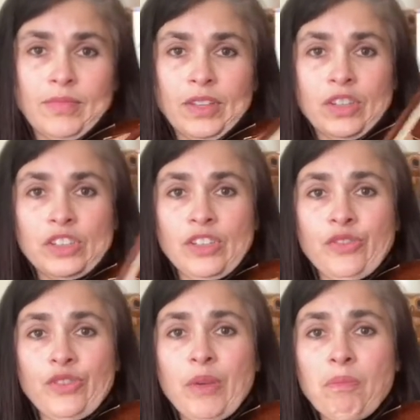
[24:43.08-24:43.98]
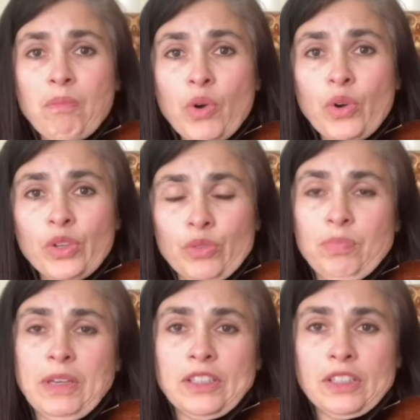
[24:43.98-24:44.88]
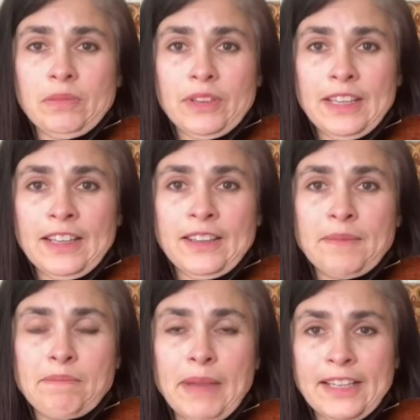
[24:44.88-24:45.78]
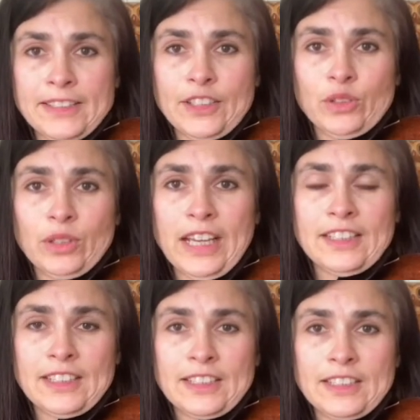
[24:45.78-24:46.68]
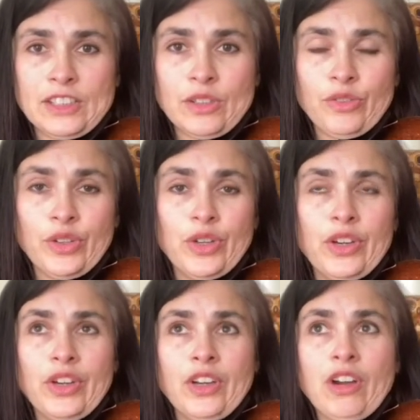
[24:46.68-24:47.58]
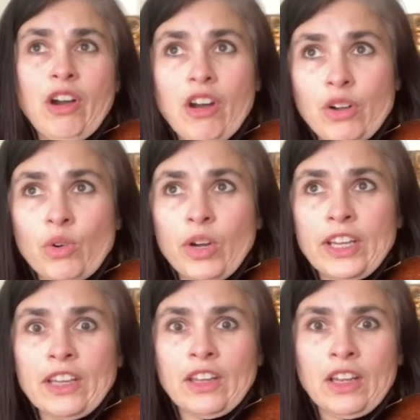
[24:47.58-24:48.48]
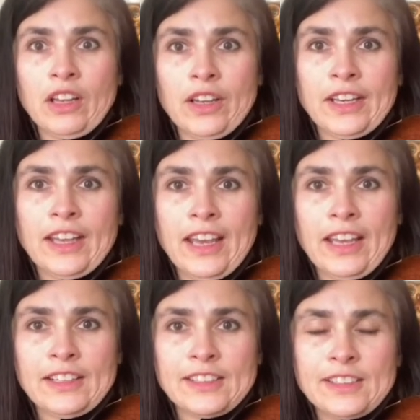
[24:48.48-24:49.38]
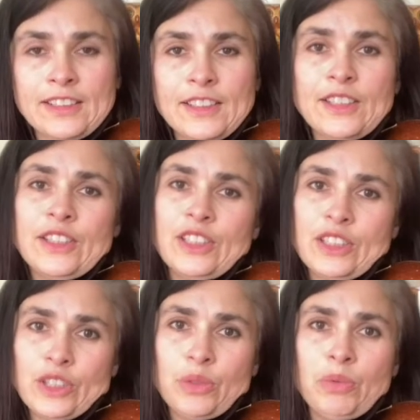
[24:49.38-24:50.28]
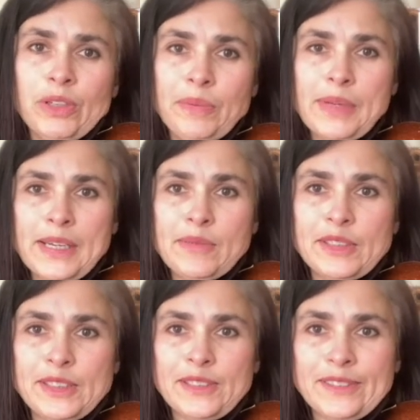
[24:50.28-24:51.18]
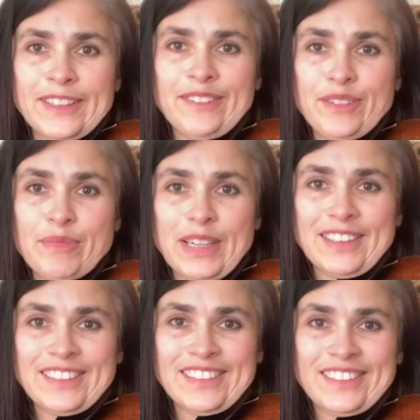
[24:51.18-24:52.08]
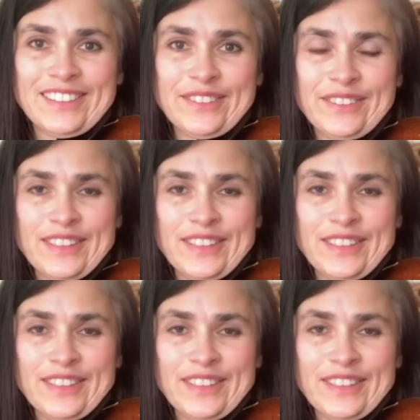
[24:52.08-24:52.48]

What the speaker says: because if the more you repeat something, the better you'll get at it. So if you can't quite get that line yet, you will be able to if you practice it enough.